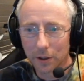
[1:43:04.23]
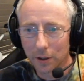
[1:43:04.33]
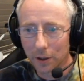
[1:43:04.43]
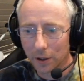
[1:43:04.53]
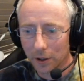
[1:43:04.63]

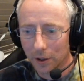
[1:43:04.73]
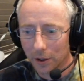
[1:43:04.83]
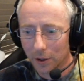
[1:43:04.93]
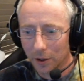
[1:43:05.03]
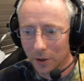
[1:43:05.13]

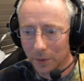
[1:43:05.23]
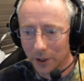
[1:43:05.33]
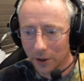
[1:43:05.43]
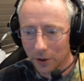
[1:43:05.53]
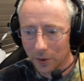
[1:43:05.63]
But
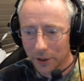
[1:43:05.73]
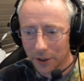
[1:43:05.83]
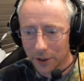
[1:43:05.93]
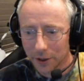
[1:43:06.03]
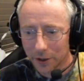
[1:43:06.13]
they are going
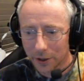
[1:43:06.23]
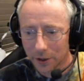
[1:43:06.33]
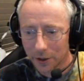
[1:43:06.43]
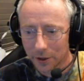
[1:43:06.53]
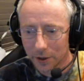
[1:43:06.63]
Dis.
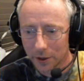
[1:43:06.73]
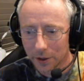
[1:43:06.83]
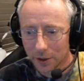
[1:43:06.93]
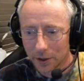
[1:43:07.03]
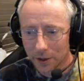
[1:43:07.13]

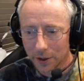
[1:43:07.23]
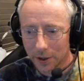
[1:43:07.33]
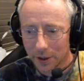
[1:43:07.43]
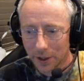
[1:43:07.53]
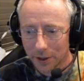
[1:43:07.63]

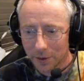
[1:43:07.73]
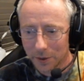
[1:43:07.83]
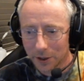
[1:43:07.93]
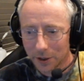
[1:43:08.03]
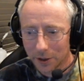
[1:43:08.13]

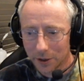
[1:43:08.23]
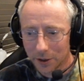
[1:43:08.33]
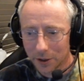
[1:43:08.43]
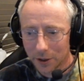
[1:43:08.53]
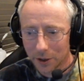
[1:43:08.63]
Decimus
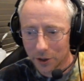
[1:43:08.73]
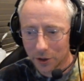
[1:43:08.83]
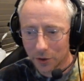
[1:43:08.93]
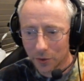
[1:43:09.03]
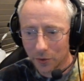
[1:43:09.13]
to
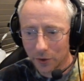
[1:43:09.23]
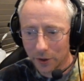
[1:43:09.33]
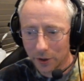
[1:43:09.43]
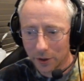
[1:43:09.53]
destroy.